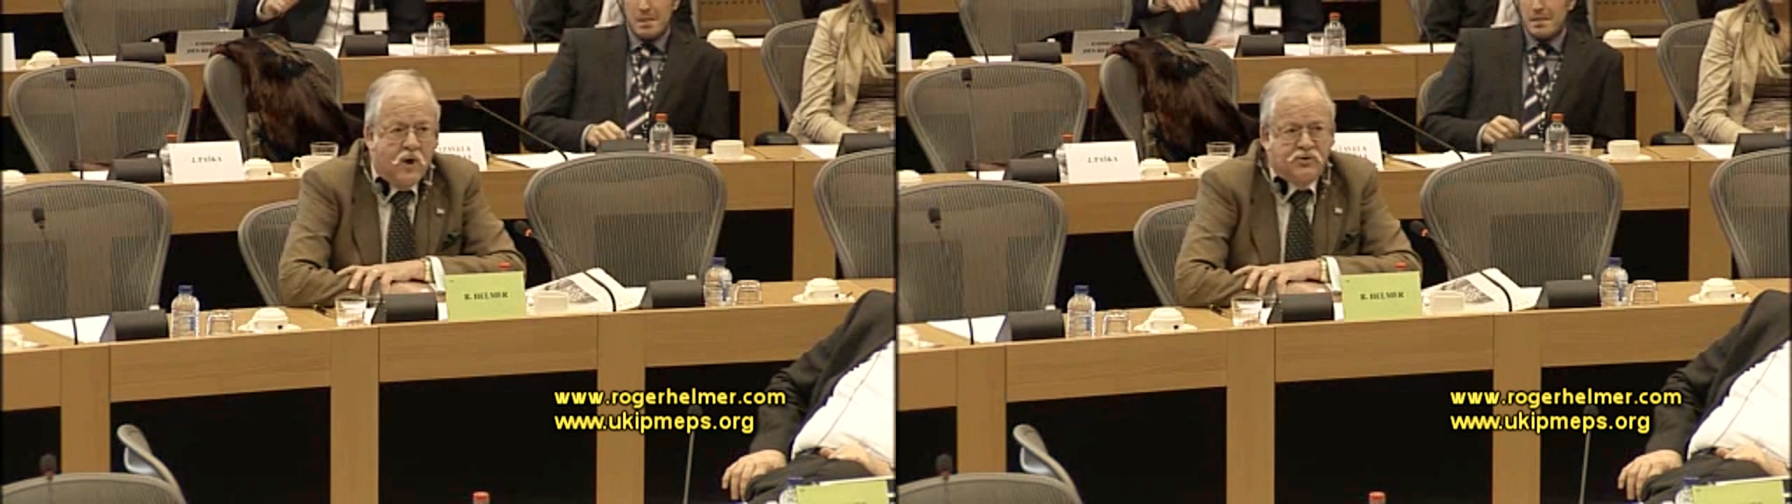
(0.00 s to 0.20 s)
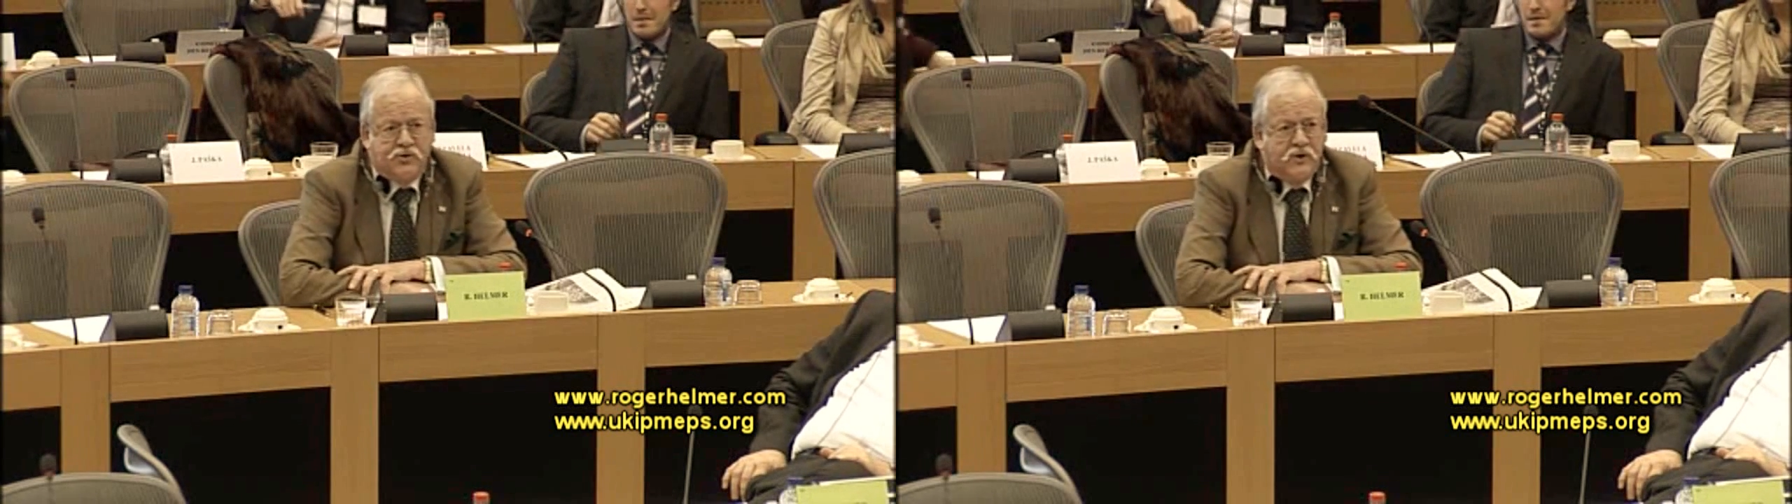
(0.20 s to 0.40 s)

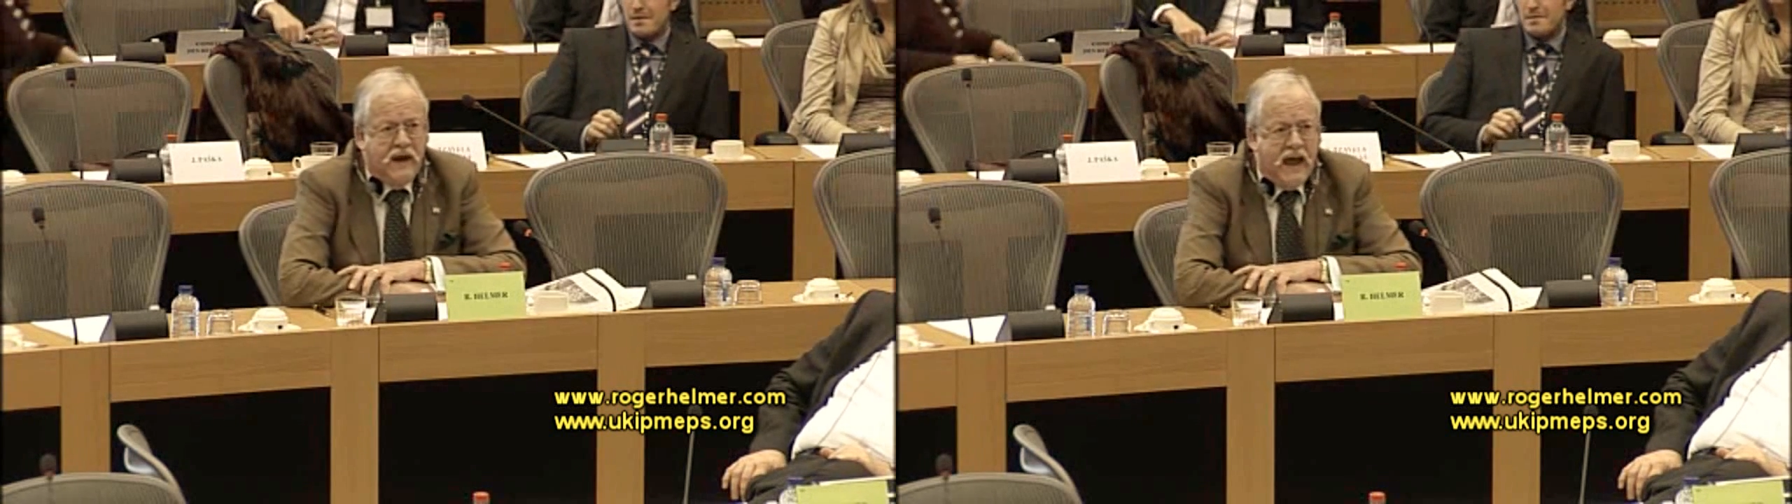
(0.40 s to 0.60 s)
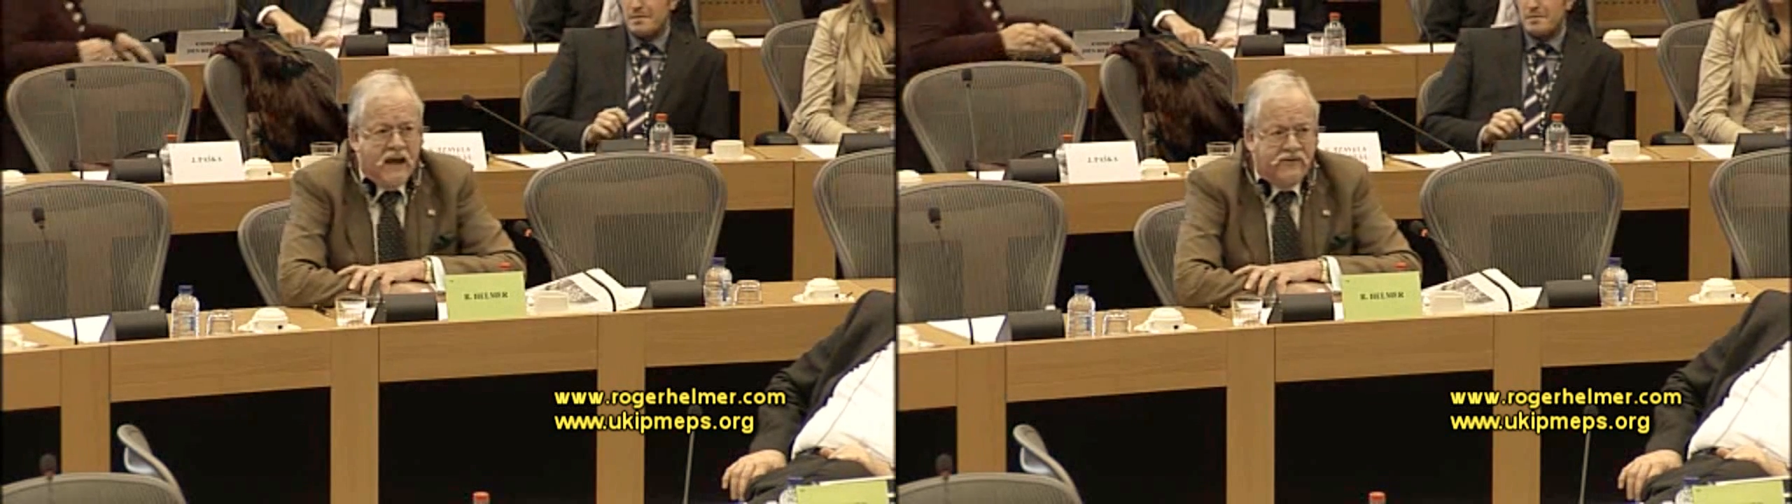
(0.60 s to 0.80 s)
Russian
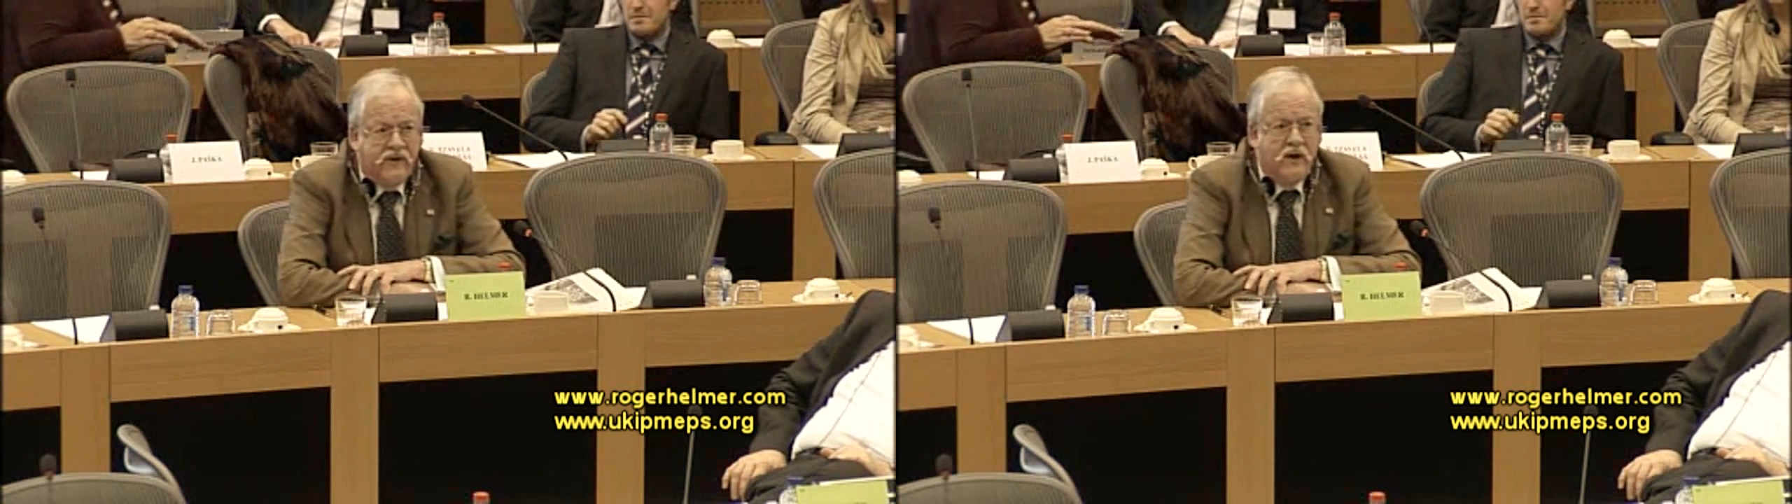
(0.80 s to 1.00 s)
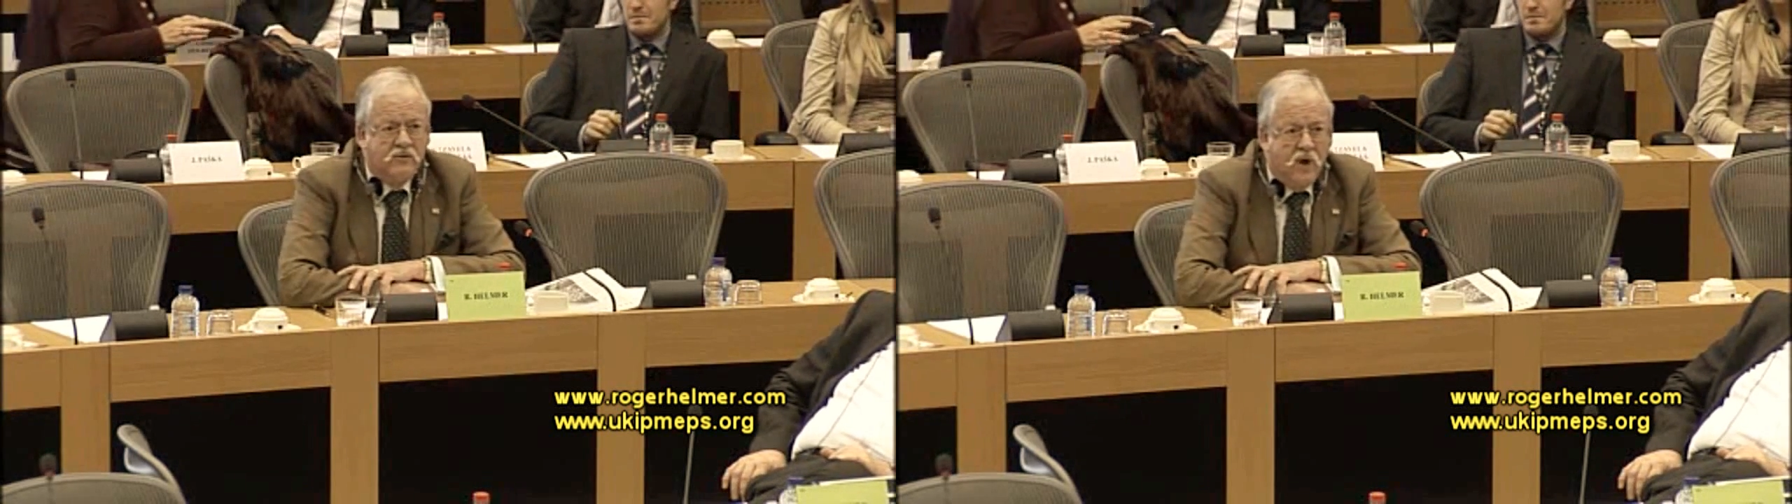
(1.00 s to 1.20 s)
gas
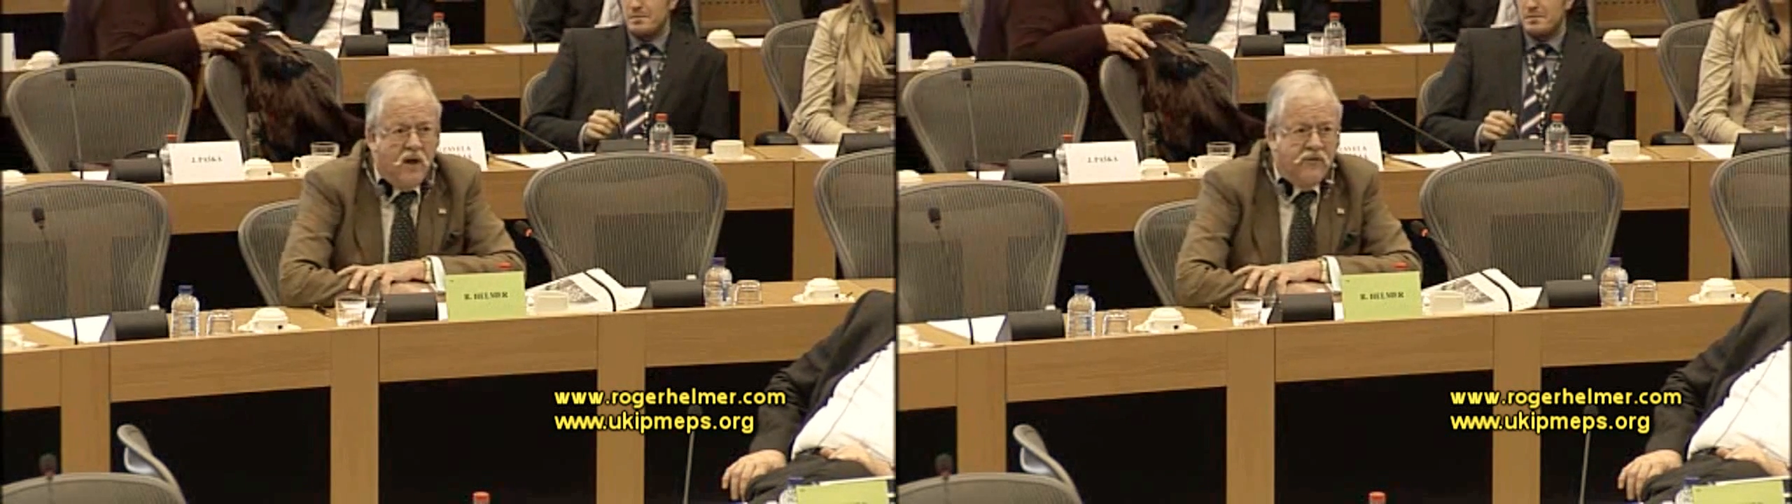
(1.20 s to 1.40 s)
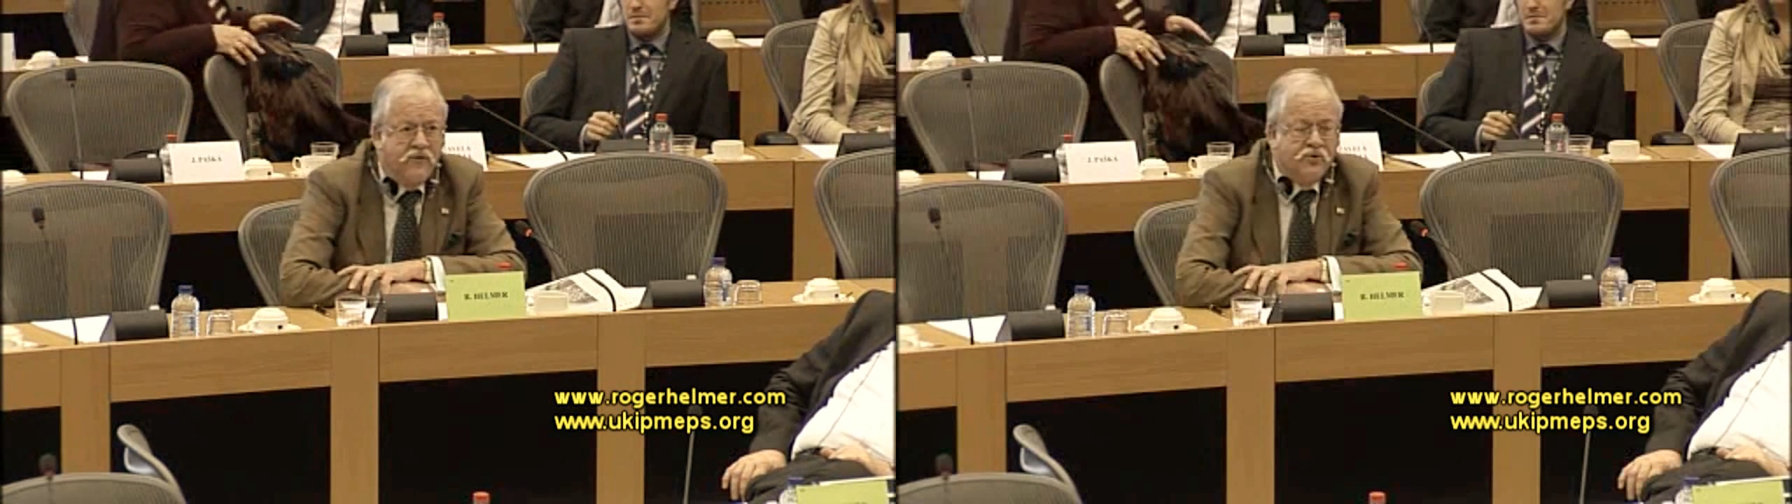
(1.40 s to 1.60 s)

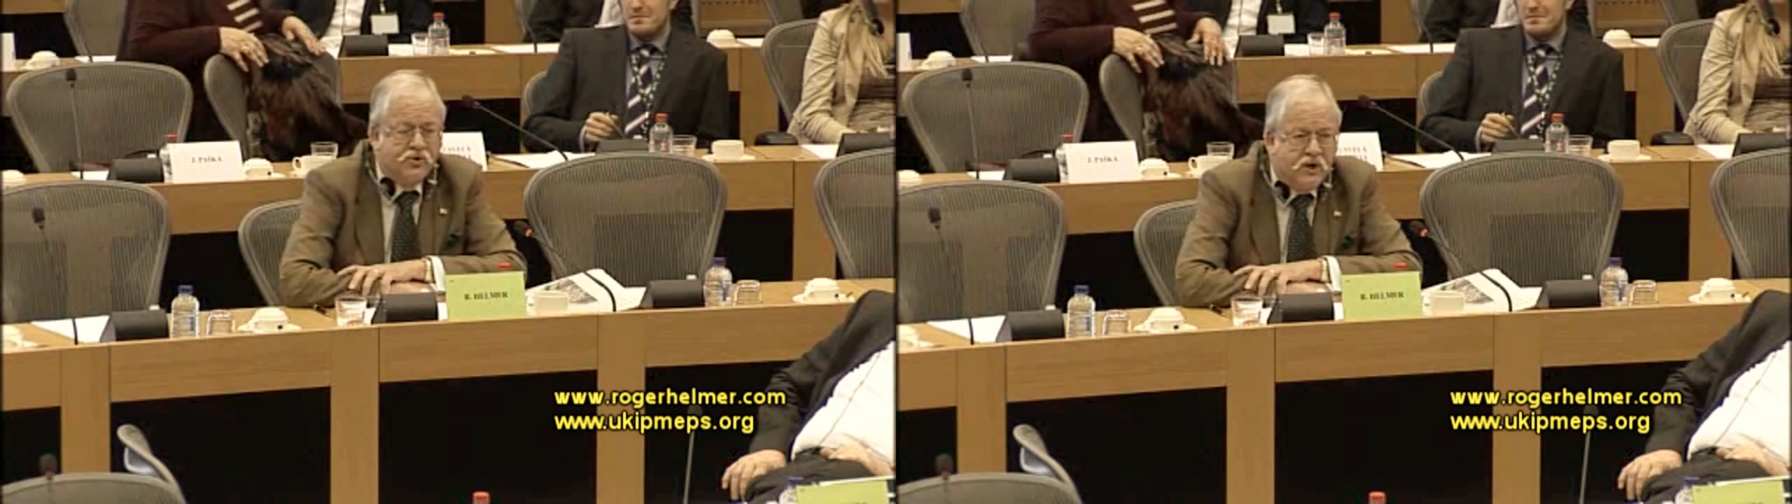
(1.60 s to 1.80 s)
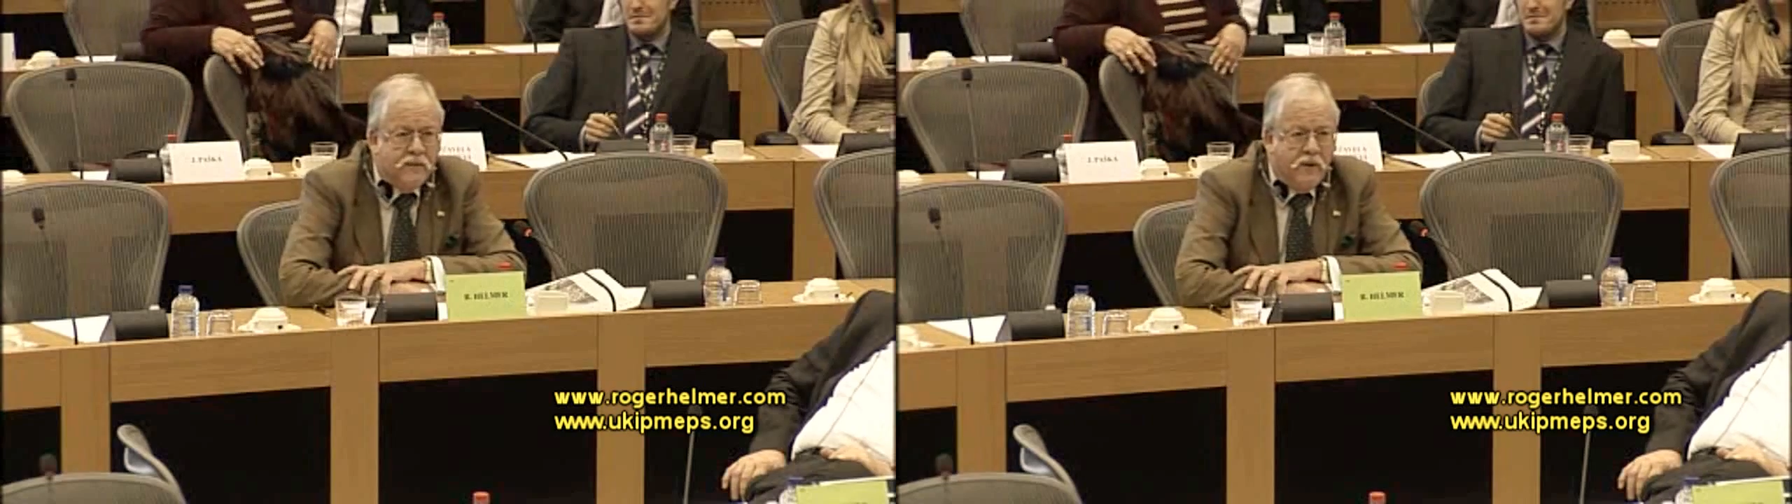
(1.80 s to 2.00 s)
rather than cheap